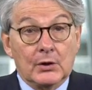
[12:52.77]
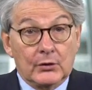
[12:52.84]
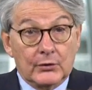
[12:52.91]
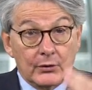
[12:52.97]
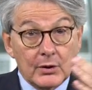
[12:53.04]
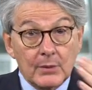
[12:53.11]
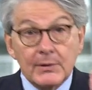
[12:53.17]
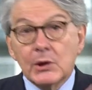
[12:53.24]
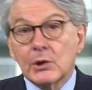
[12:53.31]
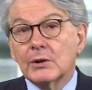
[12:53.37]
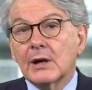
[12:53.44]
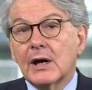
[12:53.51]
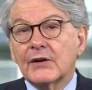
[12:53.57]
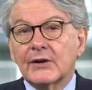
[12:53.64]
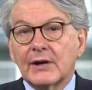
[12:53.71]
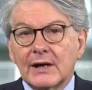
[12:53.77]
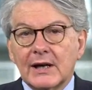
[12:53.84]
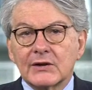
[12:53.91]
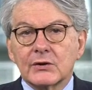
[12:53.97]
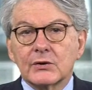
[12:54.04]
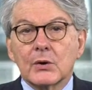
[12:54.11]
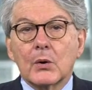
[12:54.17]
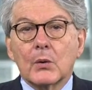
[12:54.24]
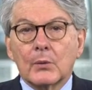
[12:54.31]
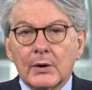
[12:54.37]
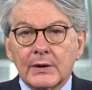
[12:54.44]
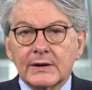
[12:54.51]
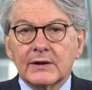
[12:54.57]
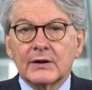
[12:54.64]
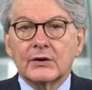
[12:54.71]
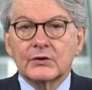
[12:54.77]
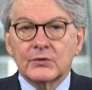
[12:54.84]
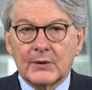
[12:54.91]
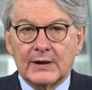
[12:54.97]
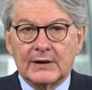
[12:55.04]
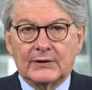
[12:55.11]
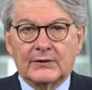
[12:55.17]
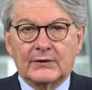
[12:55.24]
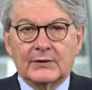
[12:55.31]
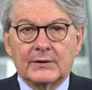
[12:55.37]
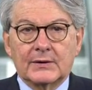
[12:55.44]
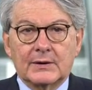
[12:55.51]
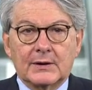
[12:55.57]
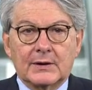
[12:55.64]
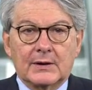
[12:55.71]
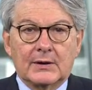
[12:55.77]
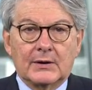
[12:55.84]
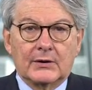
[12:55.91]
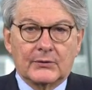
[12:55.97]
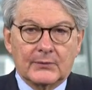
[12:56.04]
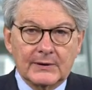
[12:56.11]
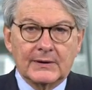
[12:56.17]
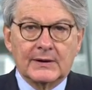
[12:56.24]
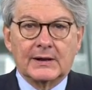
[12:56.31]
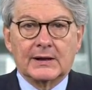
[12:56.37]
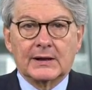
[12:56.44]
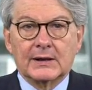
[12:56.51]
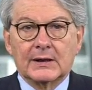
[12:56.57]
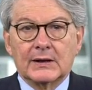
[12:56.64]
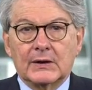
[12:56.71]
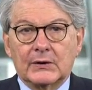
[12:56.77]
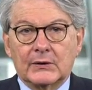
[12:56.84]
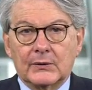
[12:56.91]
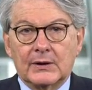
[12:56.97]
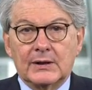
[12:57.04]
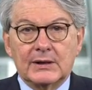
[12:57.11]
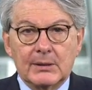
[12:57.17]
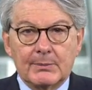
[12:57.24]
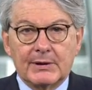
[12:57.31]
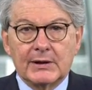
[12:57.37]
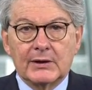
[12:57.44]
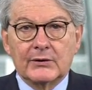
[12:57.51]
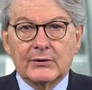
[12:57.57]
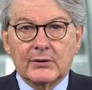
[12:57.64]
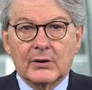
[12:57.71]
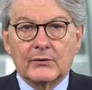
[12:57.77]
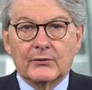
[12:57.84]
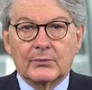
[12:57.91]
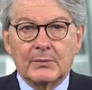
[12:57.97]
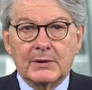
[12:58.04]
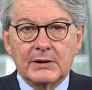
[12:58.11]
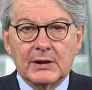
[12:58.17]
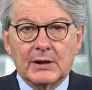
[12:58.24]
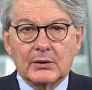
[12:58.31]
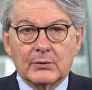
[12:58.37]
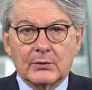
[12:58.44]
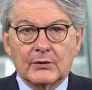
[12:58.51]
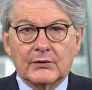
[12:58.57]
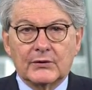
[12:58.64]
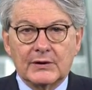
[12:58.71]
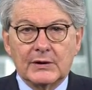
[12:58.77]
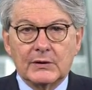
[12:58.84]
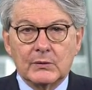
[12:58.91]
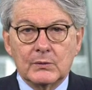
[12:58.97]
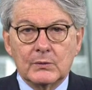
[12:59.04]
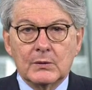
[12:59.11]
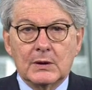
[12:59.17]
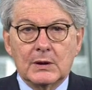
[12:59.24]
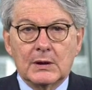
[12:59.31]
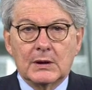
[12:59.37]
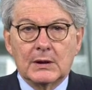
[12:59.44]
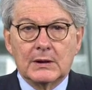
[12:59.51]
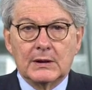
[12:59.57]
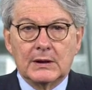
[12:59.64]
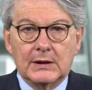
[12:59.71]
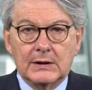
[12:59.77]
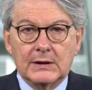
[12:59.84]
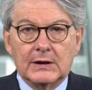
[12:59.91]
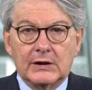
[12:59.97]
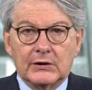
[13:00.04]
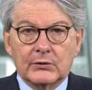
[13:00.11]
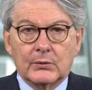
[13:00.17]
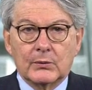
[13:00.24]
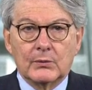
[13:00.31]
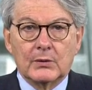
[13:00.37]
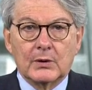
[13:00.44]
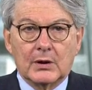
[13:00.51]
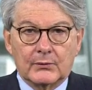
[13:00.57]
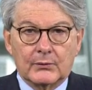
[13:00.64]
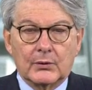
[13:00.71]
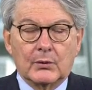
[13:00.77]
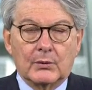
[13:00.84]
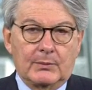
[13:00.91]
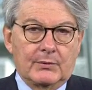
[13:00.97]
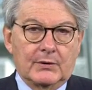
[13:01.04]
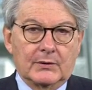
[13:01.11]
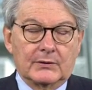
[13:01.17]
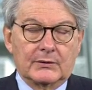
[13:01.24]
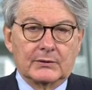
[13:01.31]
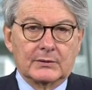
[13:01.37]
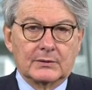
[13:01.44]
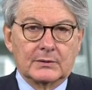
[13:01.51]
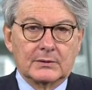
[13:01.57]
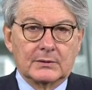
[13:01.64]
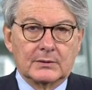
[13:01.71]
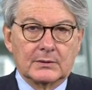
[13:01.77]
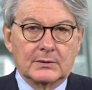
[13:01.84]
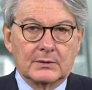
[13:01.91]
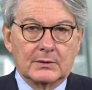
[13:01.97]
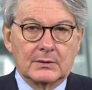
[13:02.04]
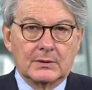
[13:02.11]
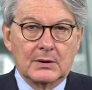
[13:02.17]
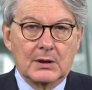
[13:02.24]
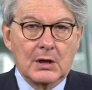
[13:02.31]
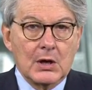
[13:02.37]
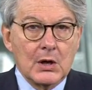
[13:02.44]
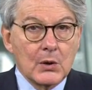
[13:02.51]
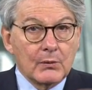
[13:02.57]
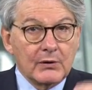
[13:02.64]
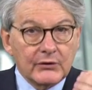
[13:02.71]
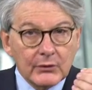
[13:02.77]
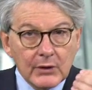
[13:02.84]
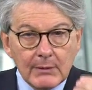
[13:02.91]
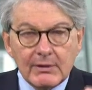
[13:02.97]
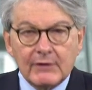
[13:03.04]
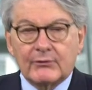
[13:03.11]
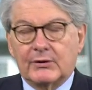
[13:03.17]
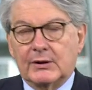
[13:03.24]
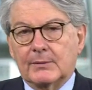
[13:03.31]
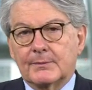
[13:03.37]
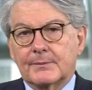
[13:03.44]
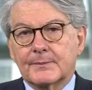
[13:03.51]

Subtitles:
The Commission has highlighted worrying trends threatening the independence of media across the EU in its rule of law reports. With the MFA,